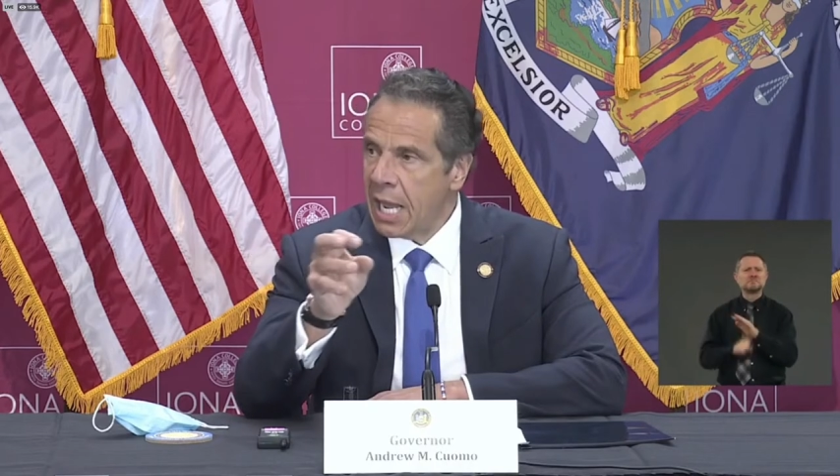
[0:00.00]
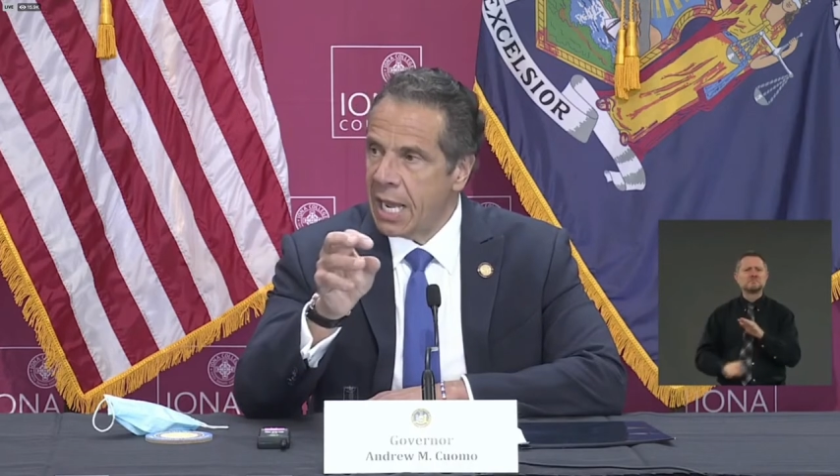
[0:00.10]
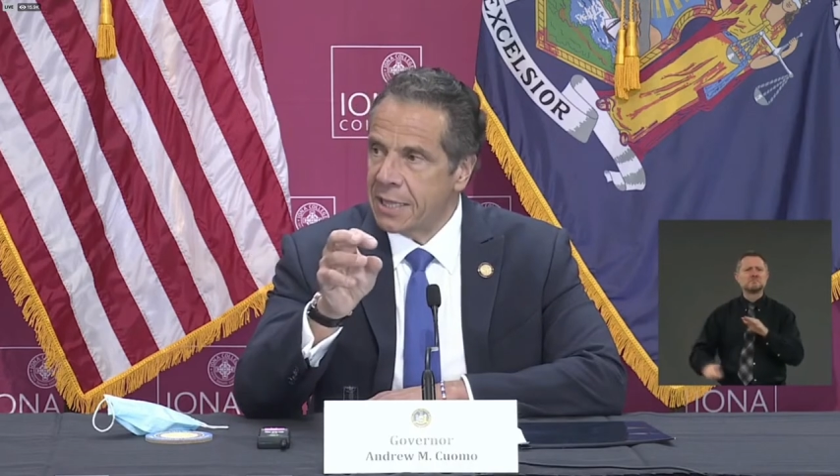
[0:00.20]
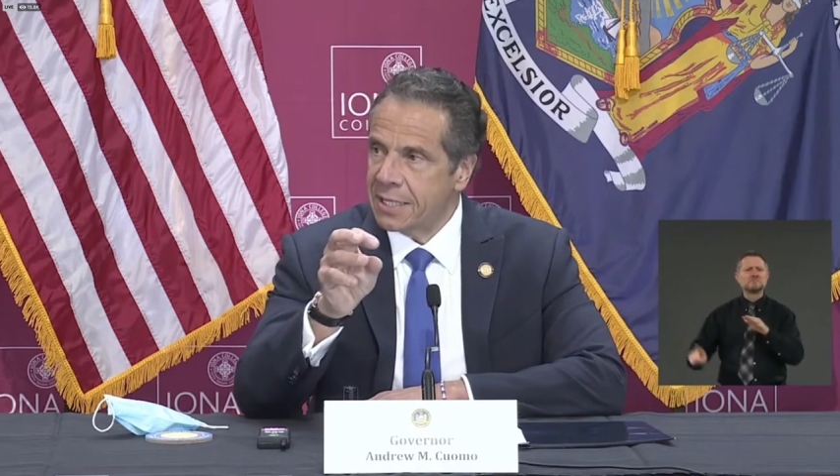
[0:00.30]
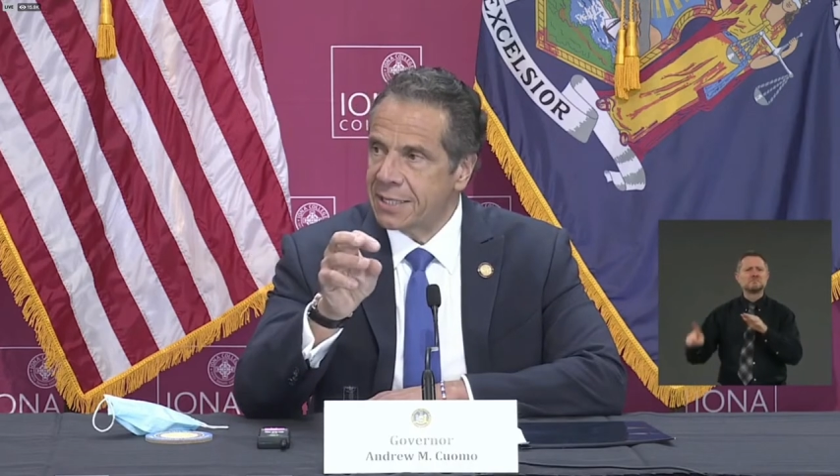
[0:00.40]

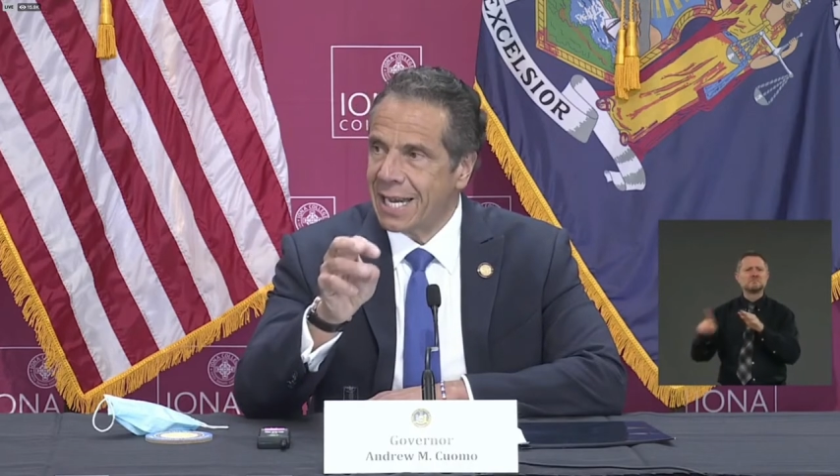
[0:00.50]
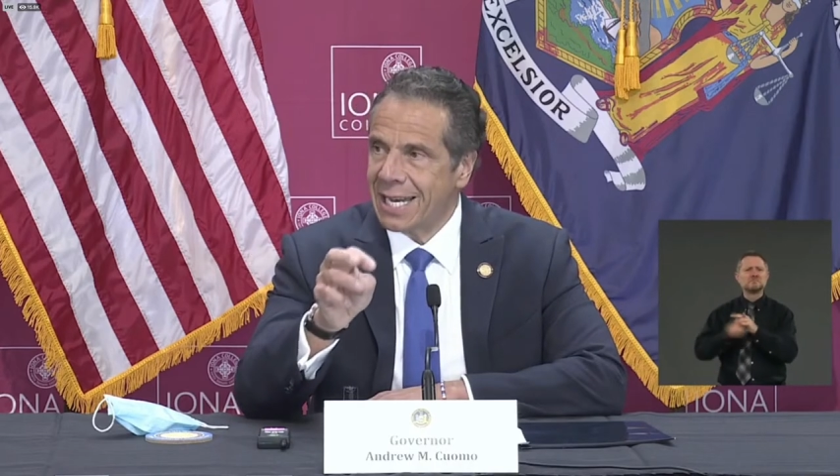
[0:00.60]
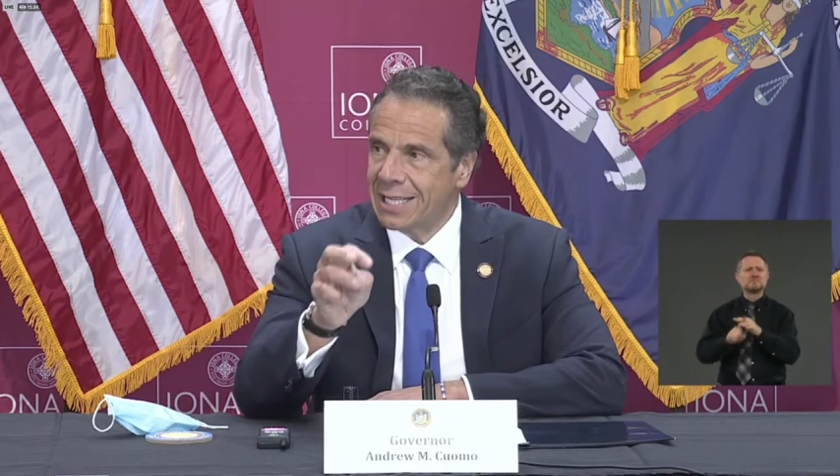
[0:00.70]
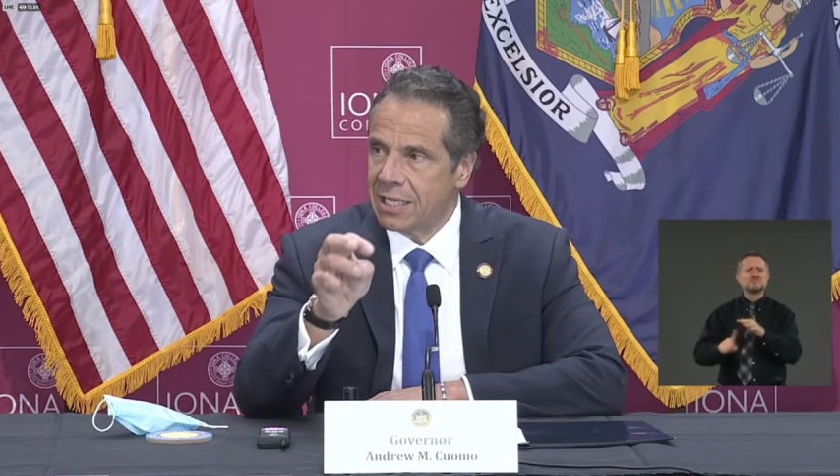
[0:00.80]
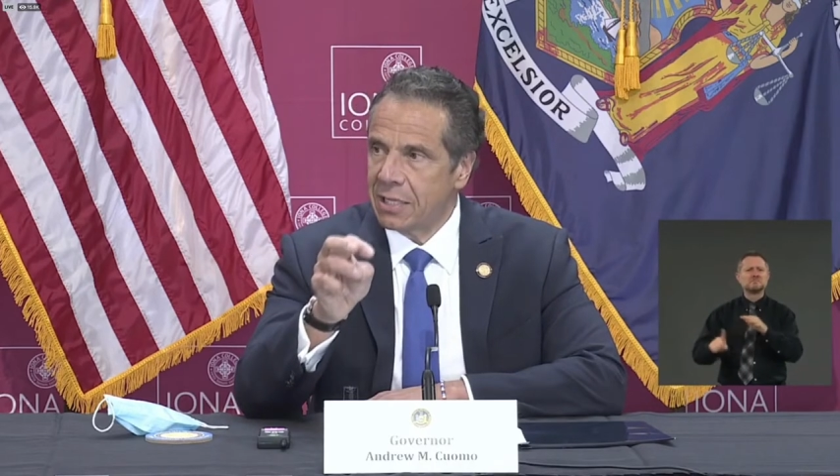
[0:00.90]
And the
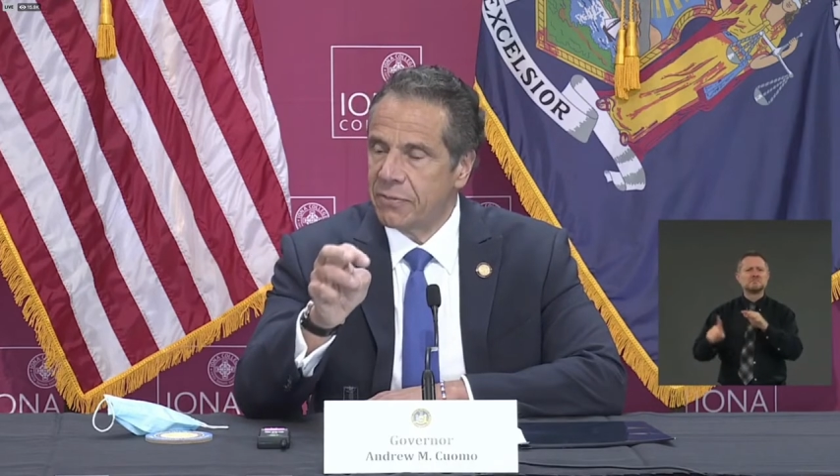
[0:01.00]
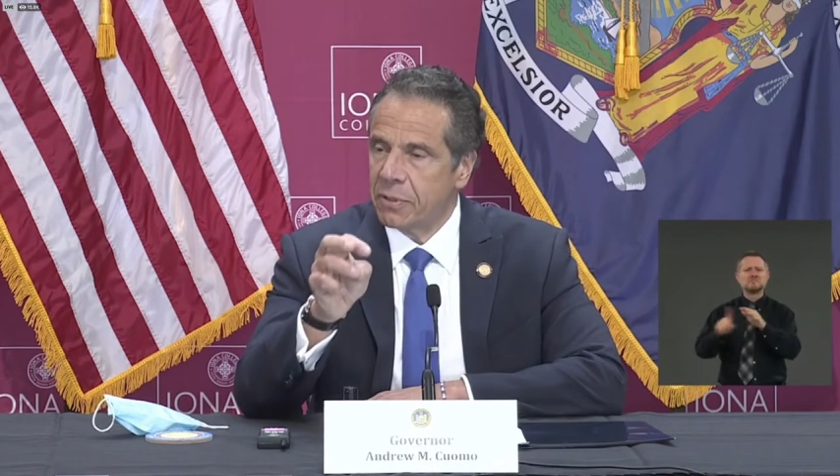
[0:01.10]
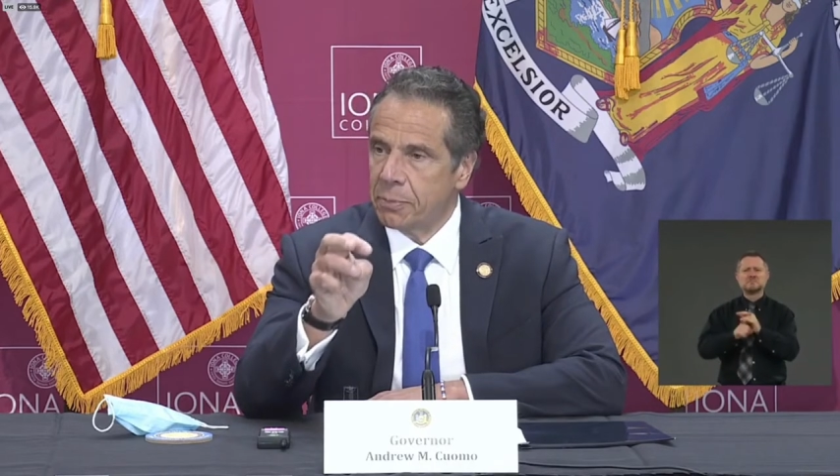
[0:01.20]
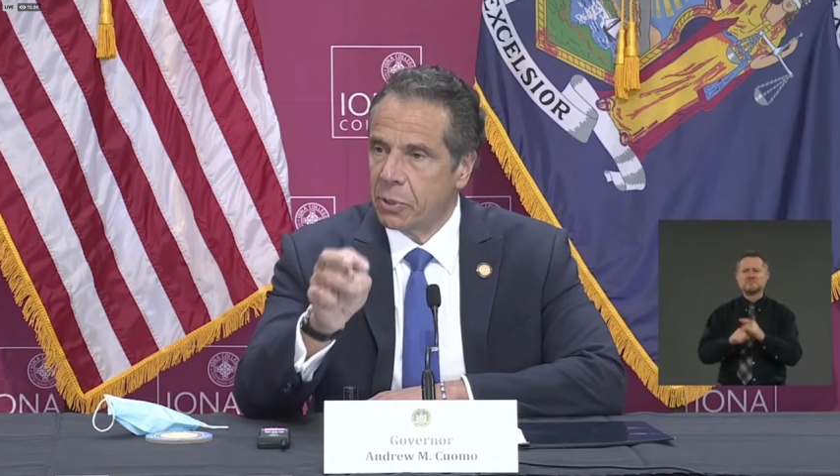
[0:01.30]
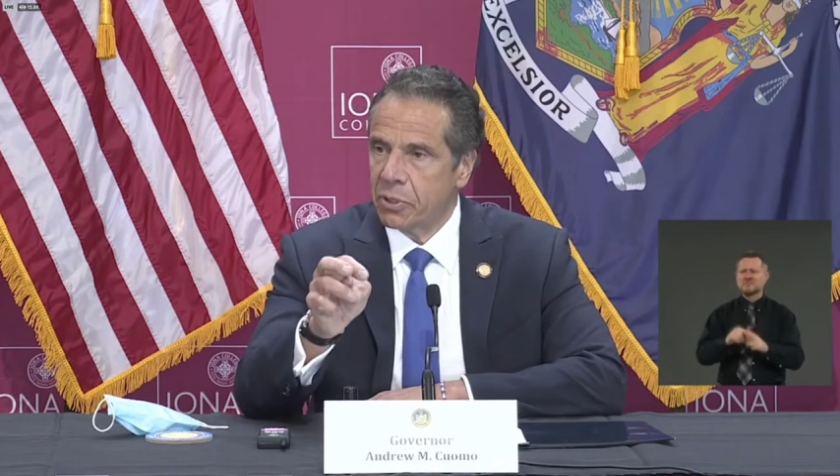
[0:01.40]
title of the
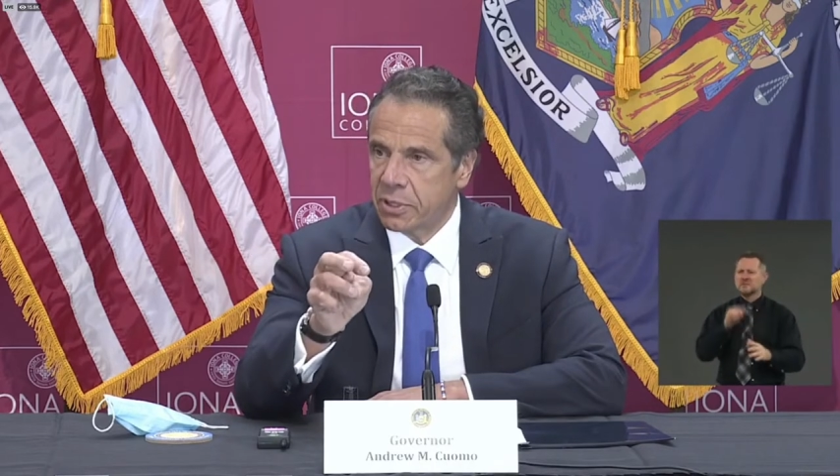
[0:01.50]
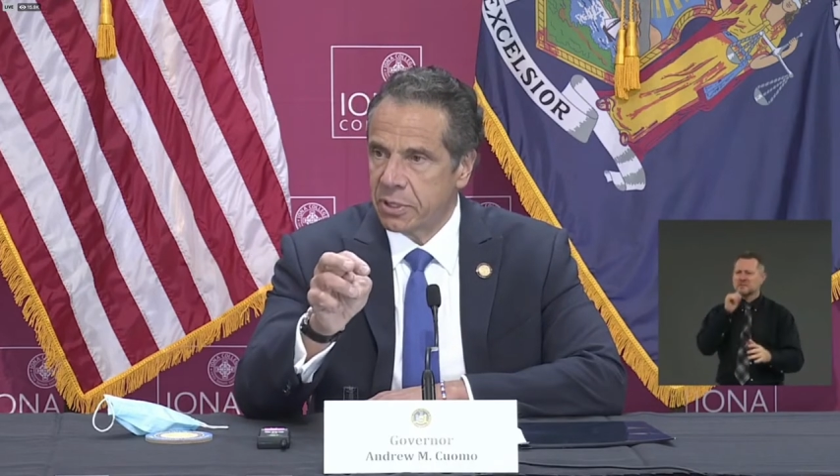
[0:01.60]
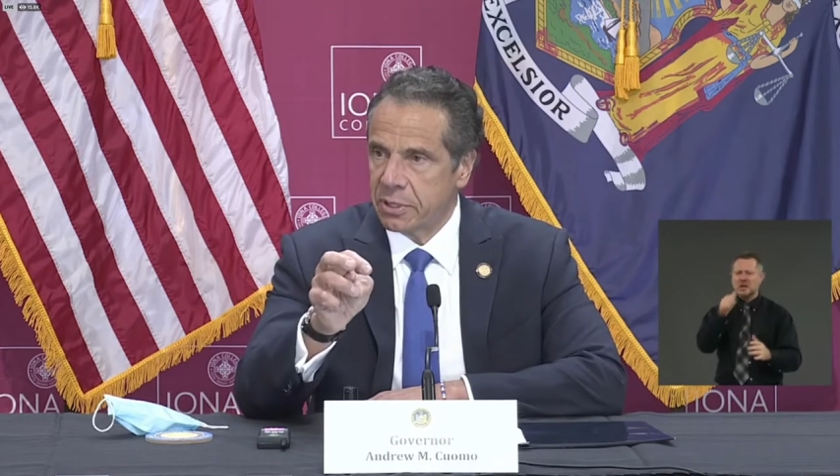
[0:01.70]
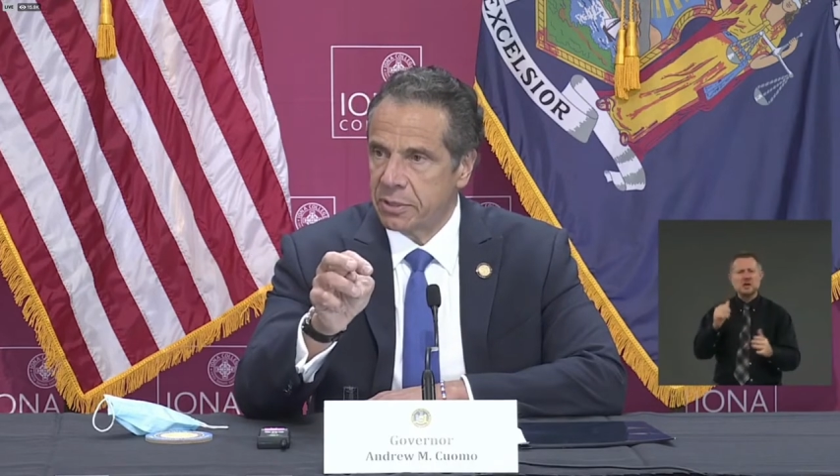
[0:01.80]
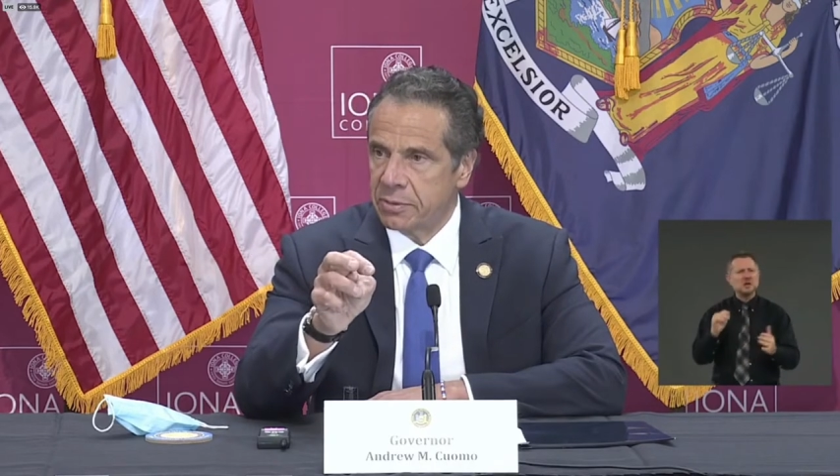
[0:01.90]
book